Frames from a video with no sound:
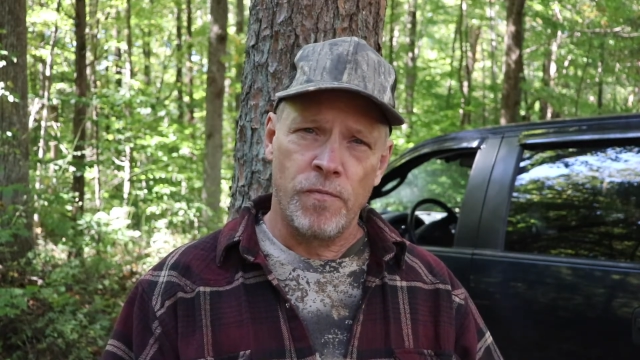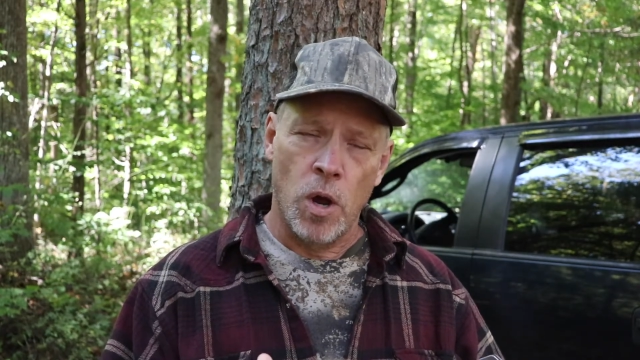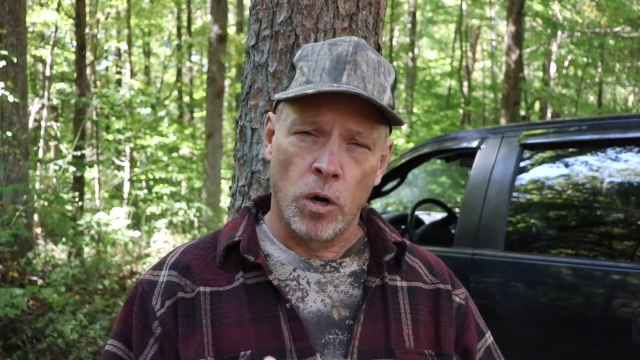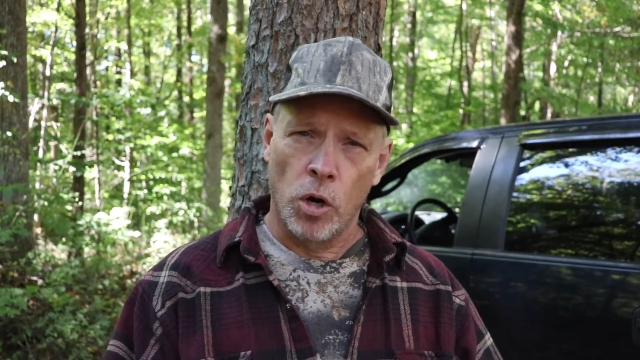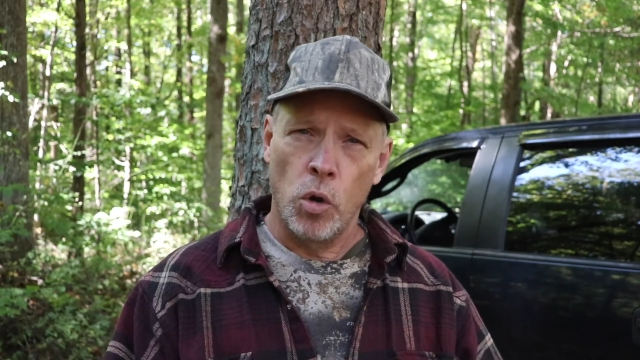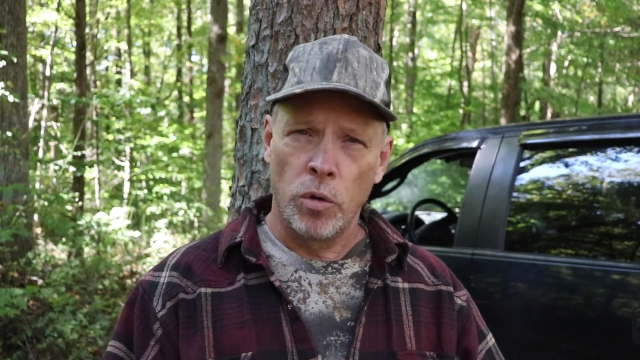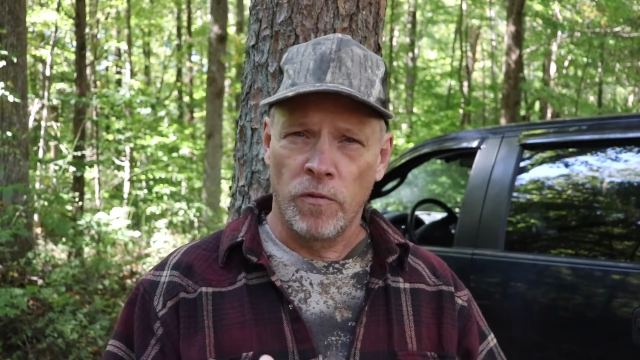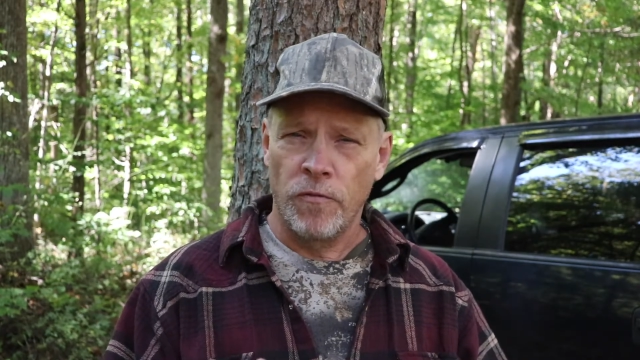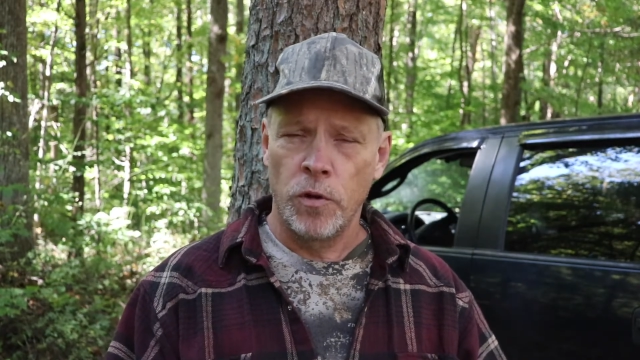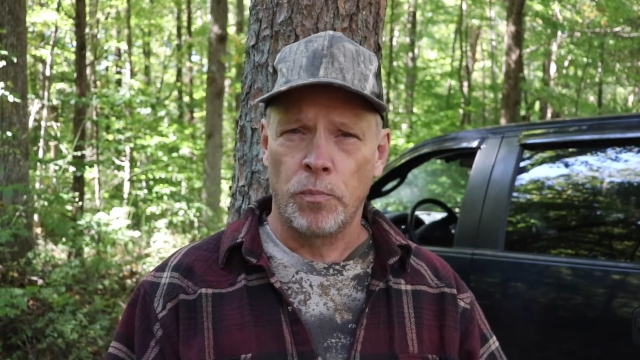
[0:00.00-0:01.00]
odor
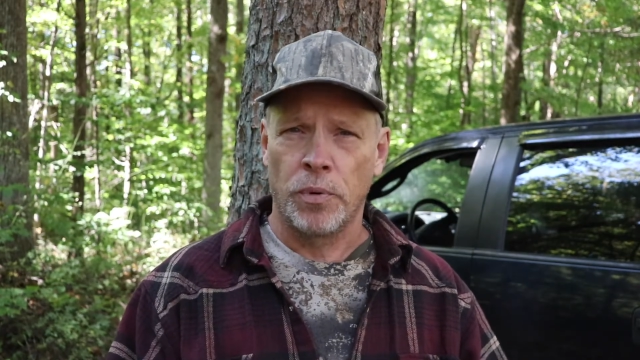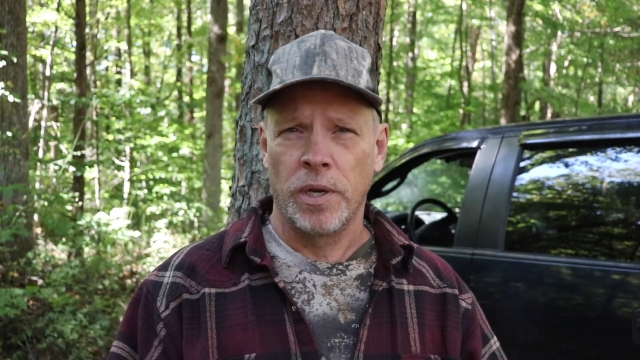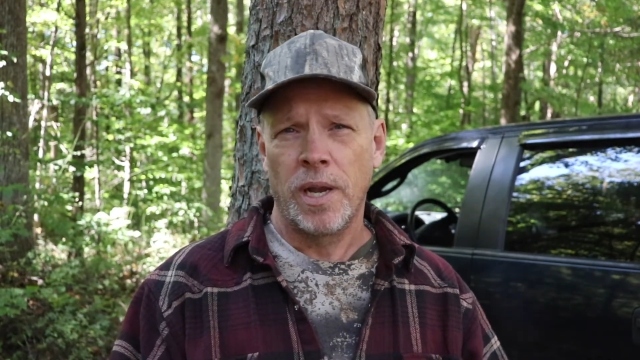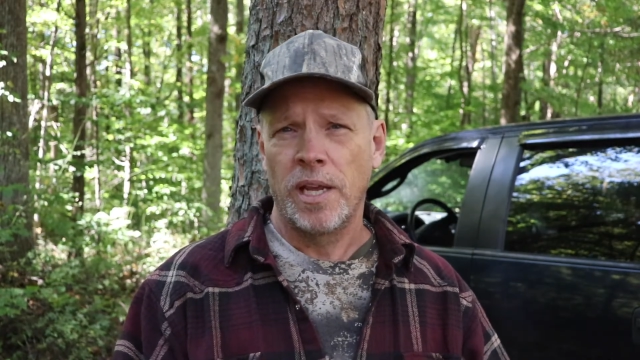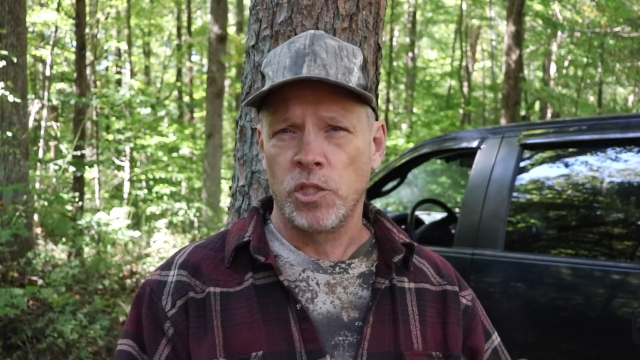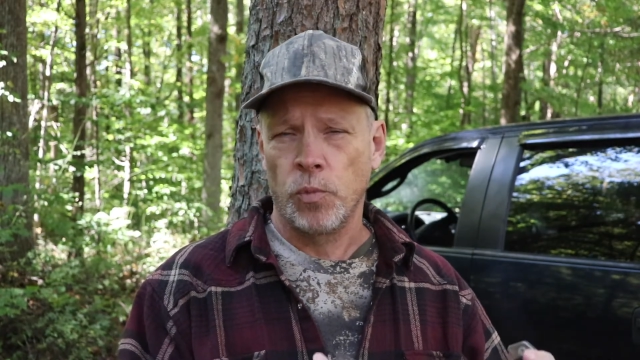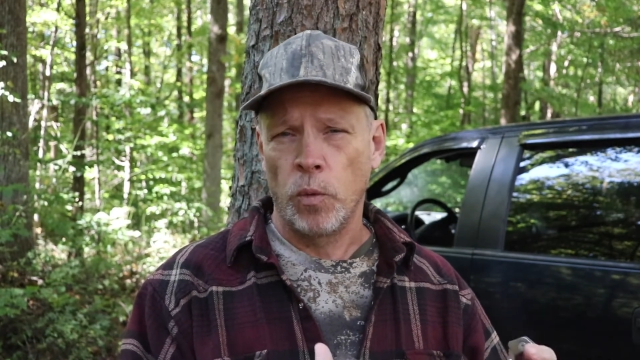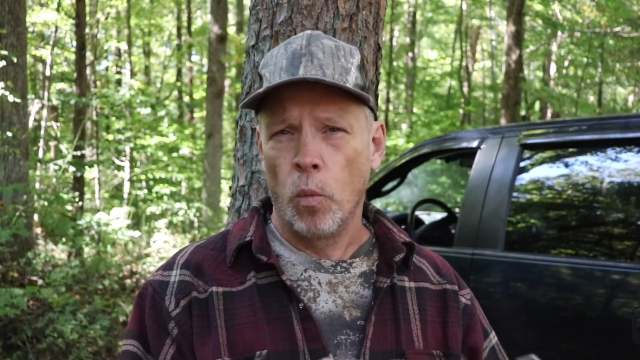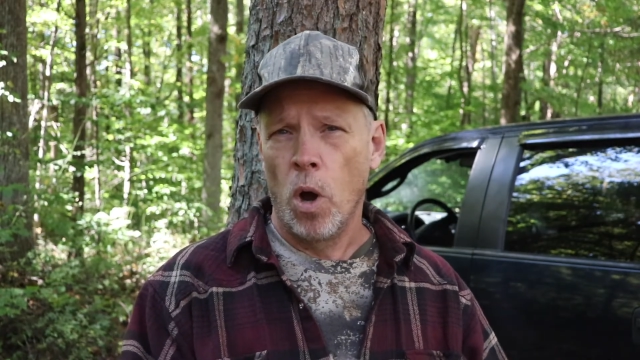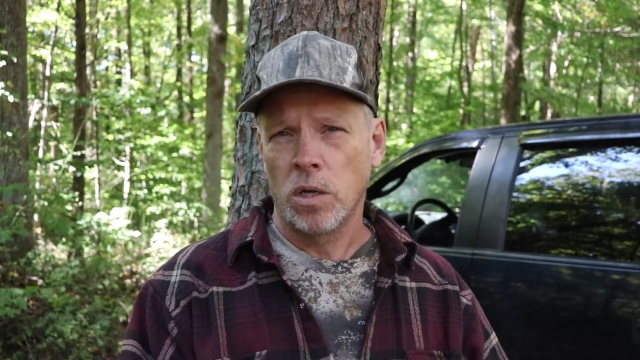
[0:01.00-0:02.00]
footprint as we
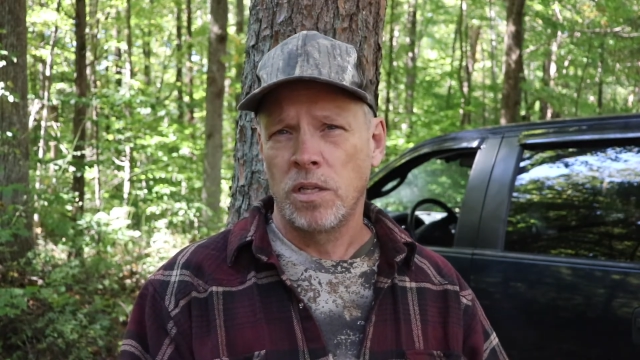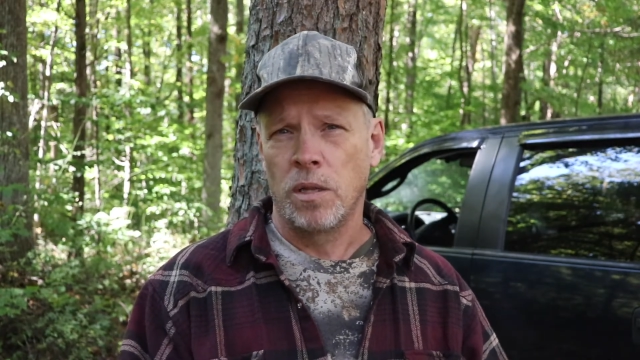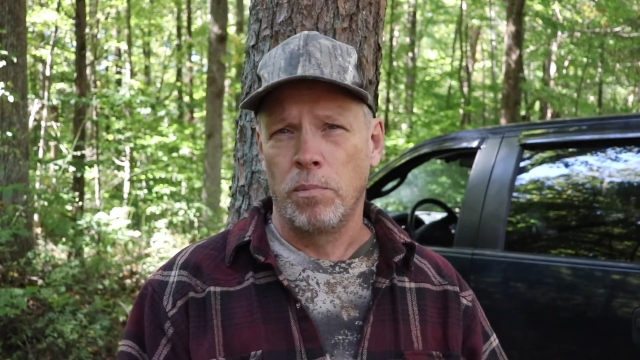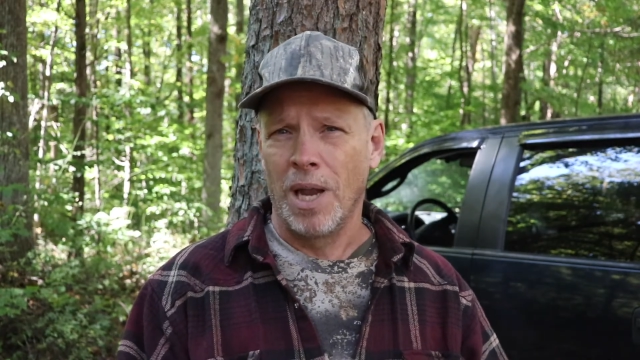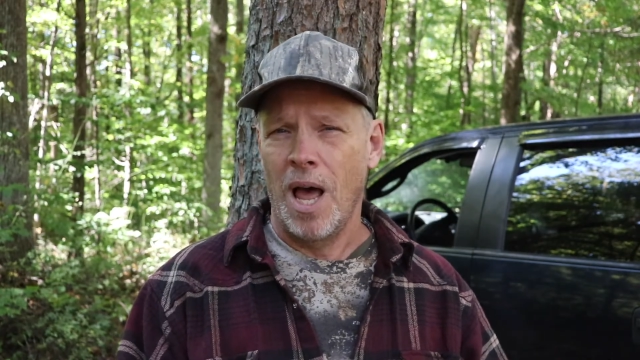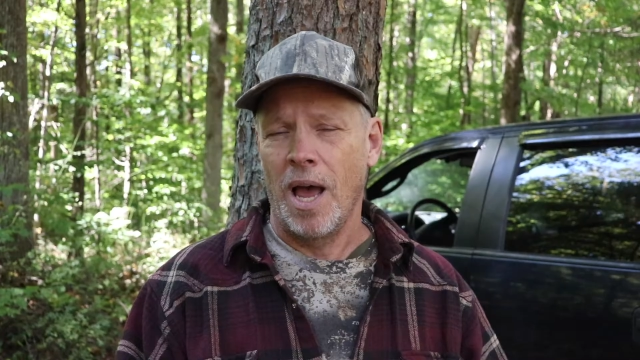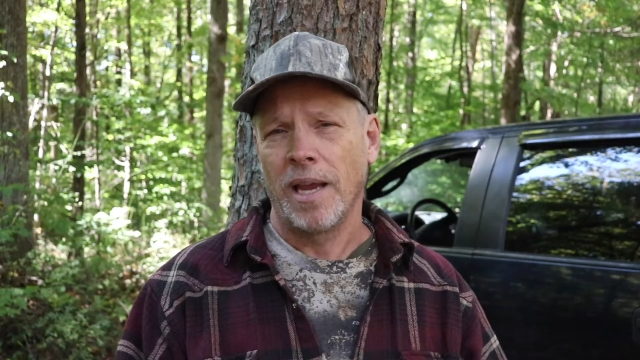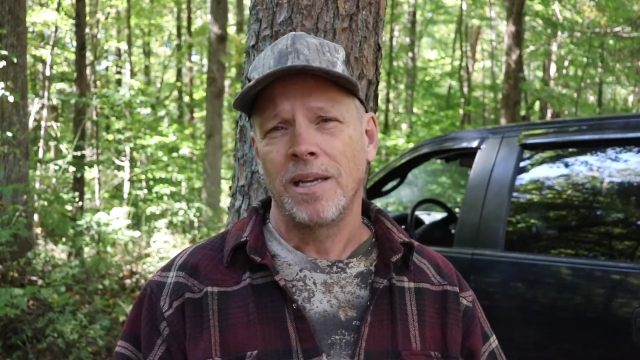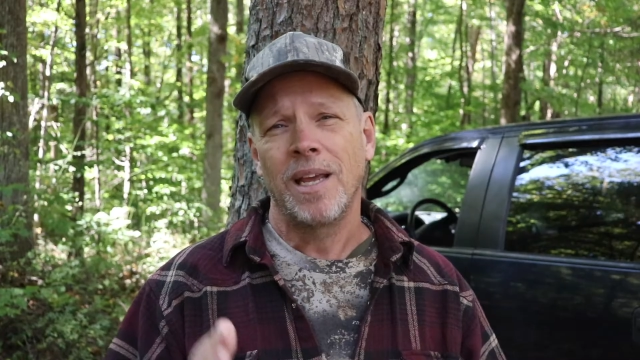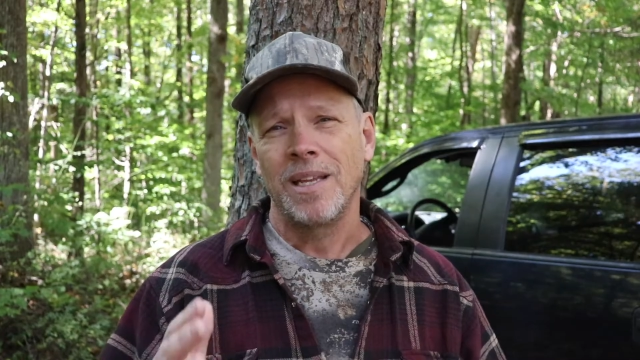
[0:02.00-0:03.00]
walk to the
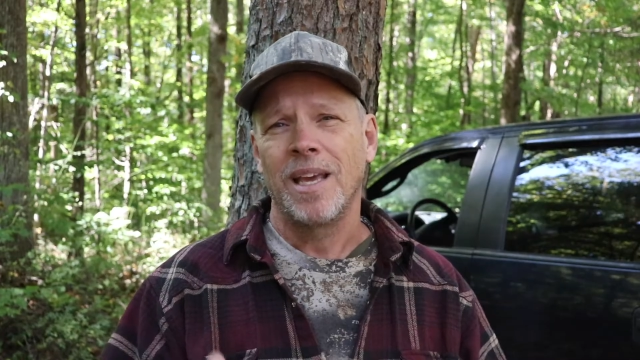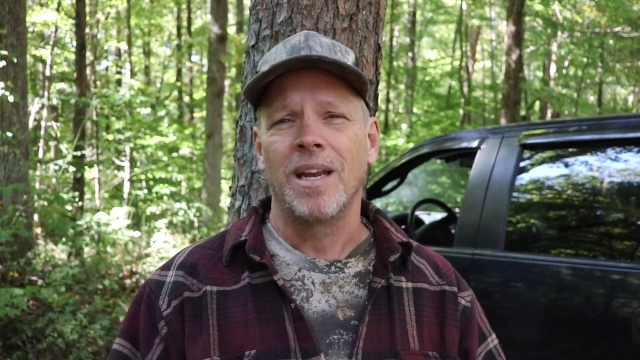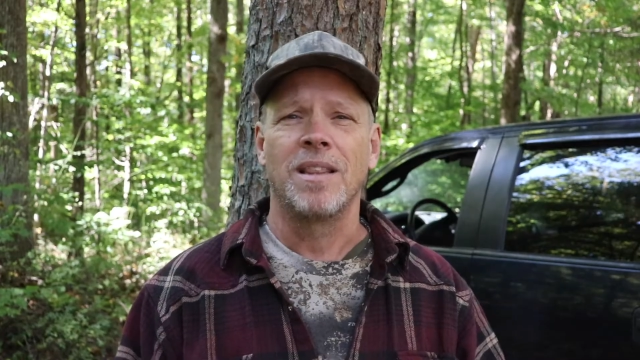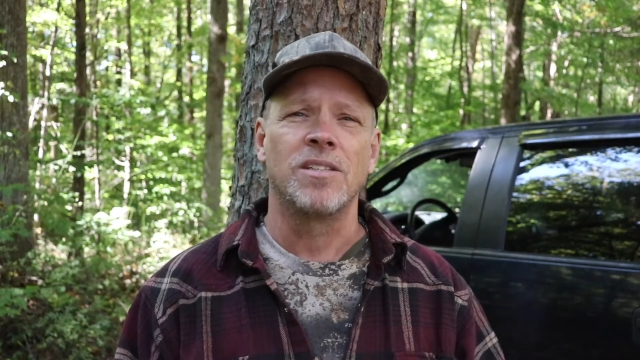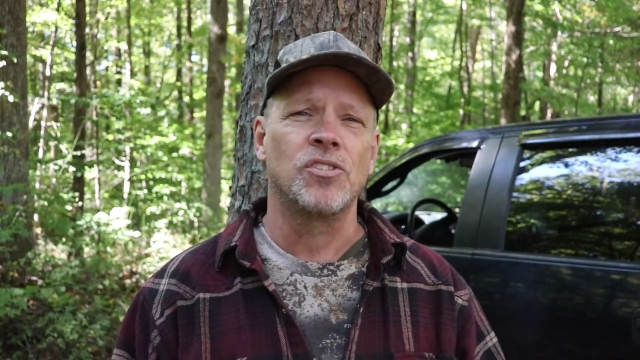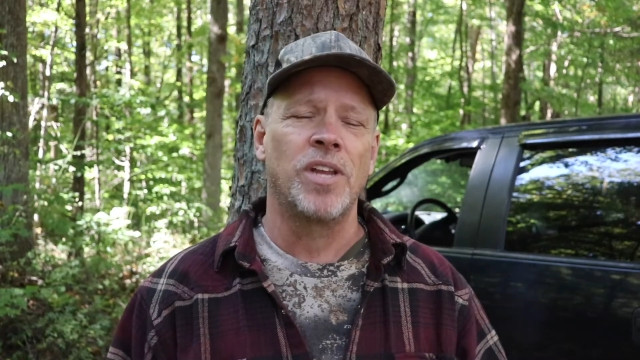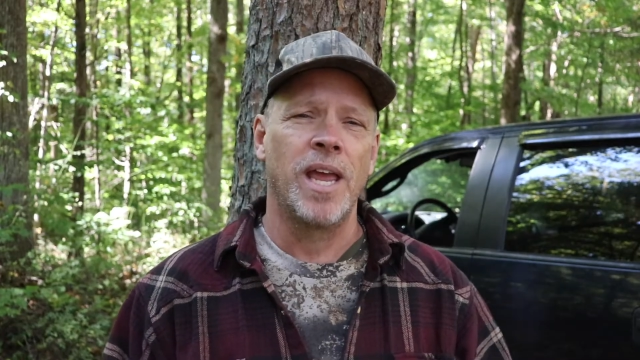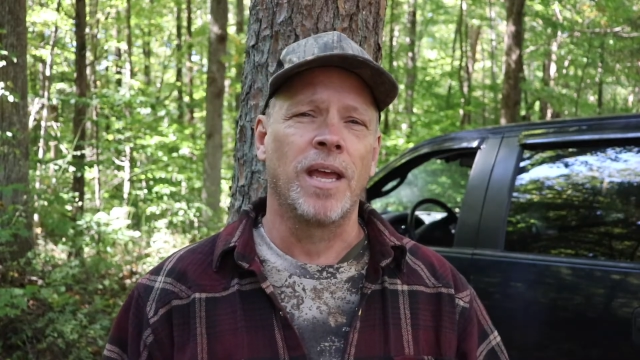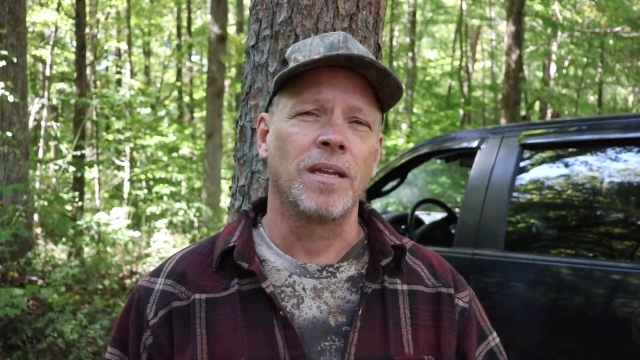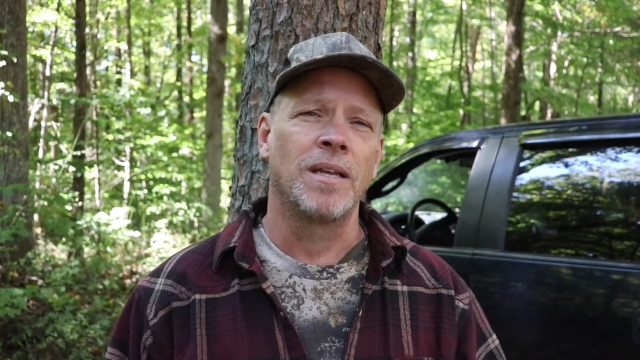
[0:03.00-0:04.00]
blind and get in the stand.